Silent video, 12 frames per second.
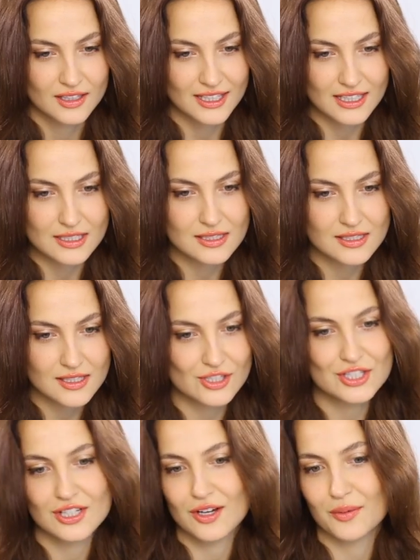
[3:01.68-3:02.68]
he is
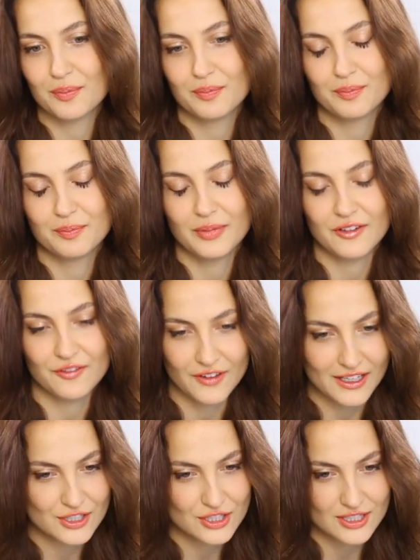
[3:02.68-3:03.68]
such a
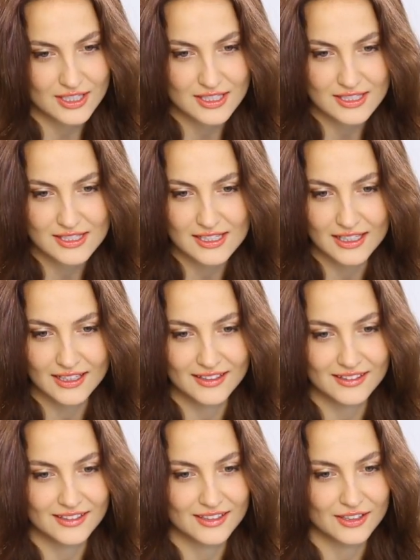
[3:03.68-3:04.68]
perfectionist,
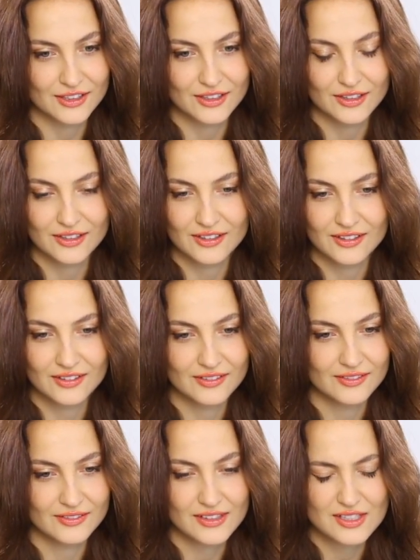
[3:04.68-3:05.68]
and
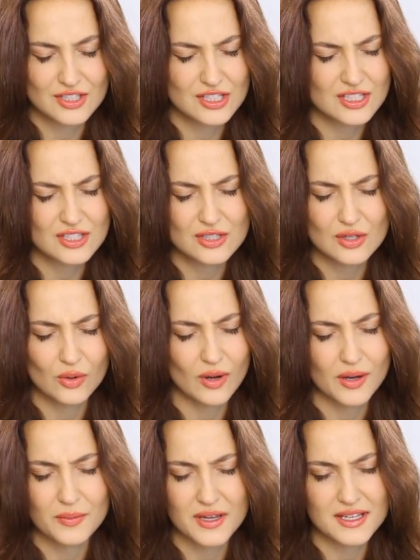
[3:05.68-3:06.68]
it's just
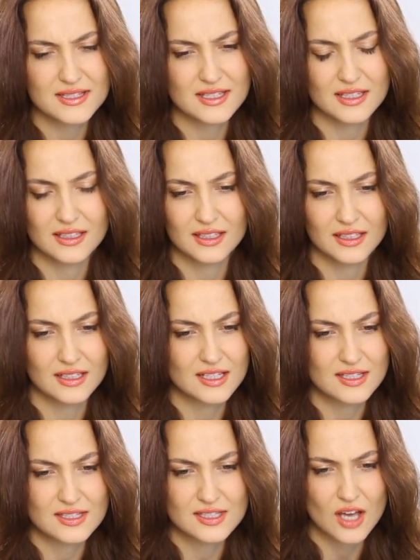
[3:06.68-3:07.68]
so amazing in
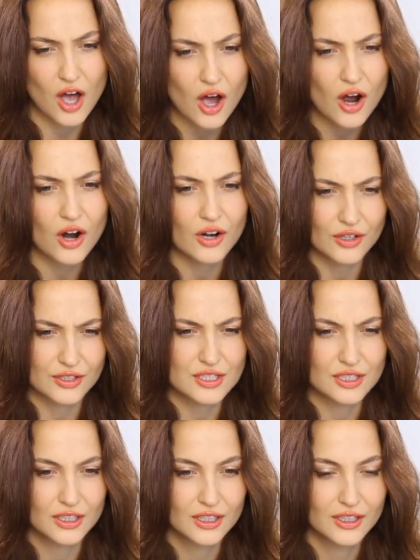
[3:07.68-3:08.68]
his
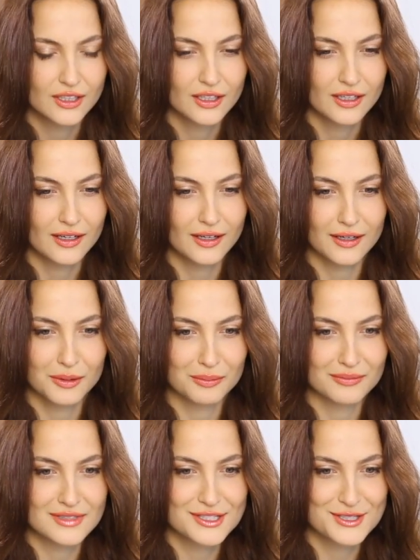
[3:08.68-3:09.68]
art.
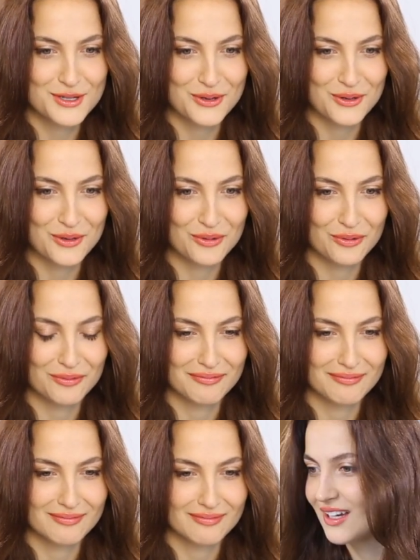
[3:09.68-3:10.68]
So
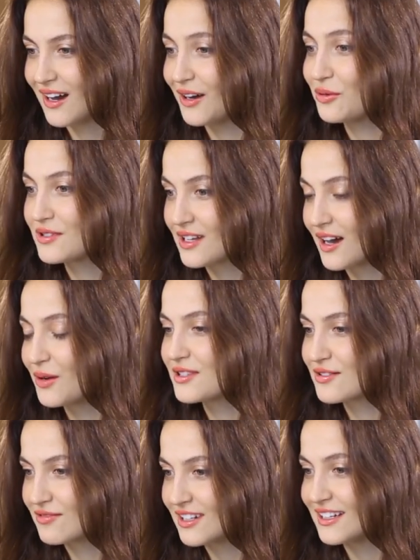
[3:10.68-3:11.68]
yeah, I
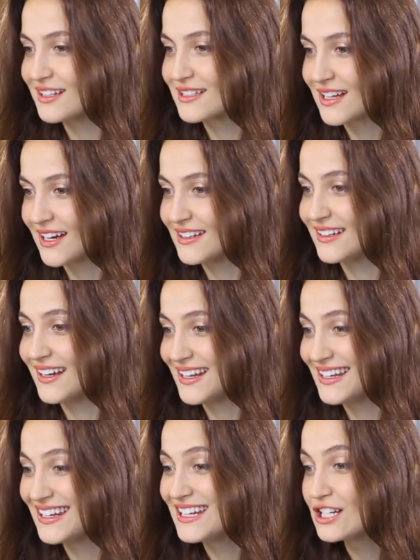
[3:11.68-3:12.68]
was really excited,
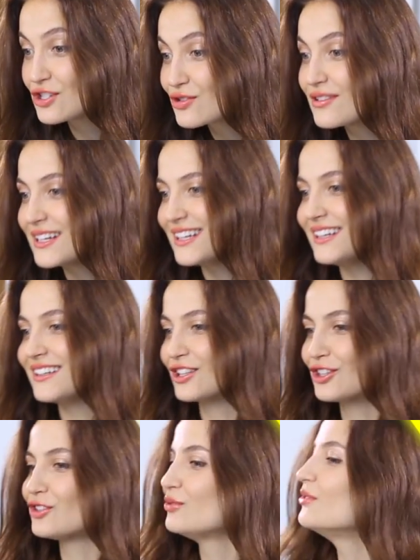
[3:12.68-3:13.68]
and literally
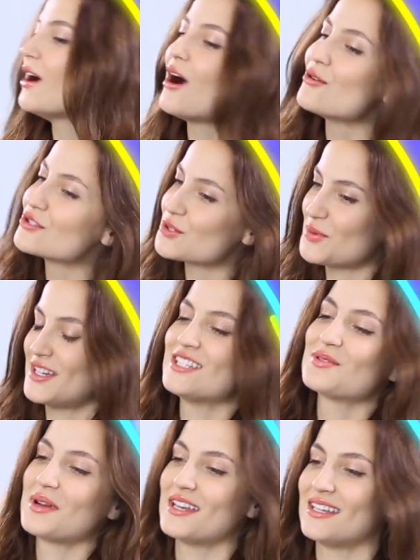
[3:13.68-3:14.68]
throughout
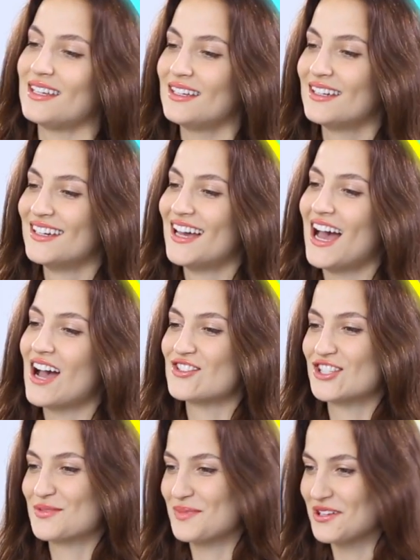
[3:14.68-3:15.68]
2020, I've
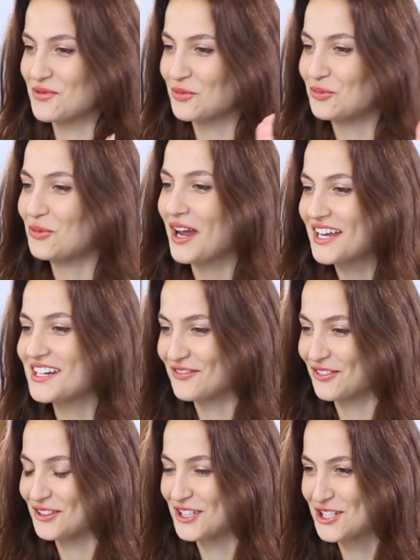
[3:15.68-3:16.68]
just been
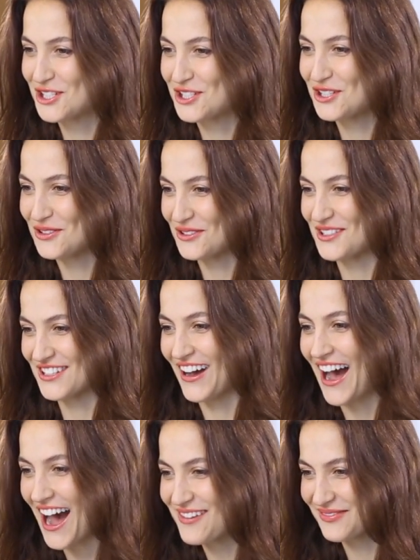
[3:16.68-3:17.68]
waiting for the shoot to
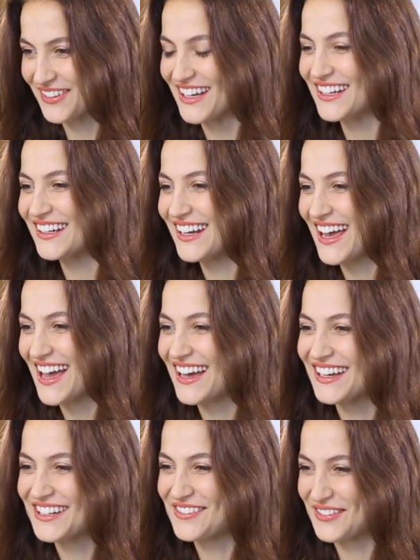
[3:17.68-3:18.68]
happen,
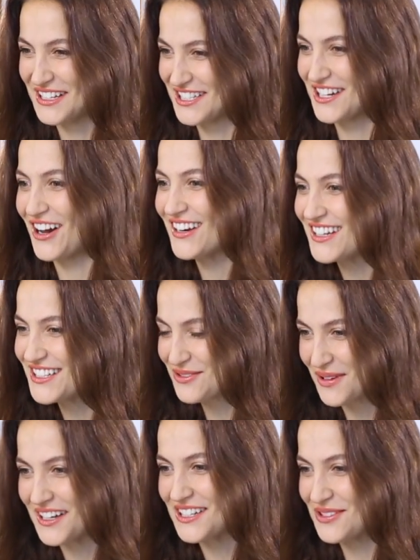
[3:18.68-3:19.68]
and we started
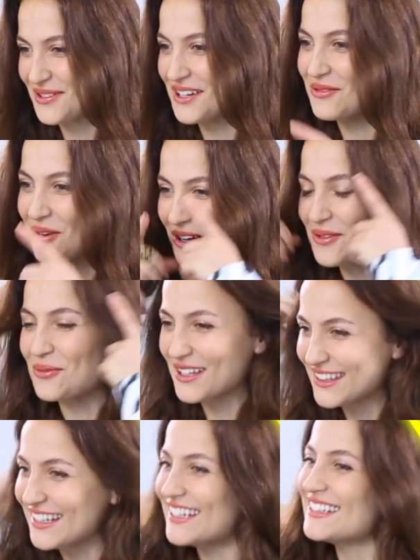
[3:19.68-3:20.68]
2021
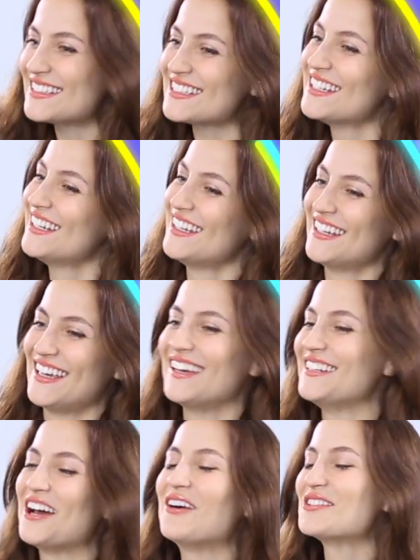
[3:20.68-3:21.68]
with it,
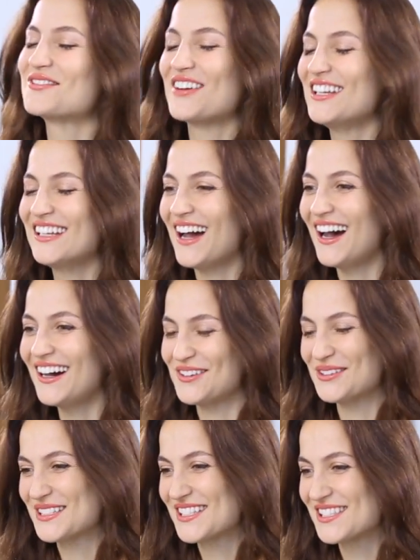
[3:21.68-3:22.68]
and now it's finally
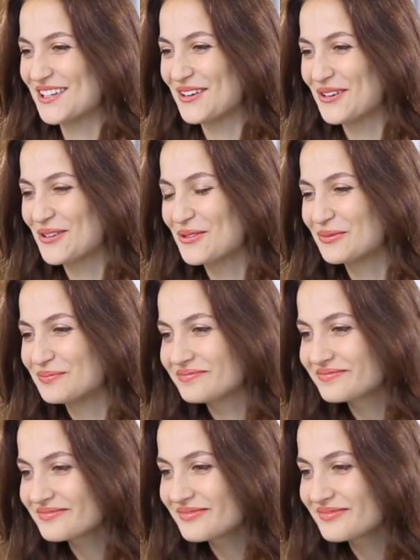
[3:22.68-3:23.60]
out. So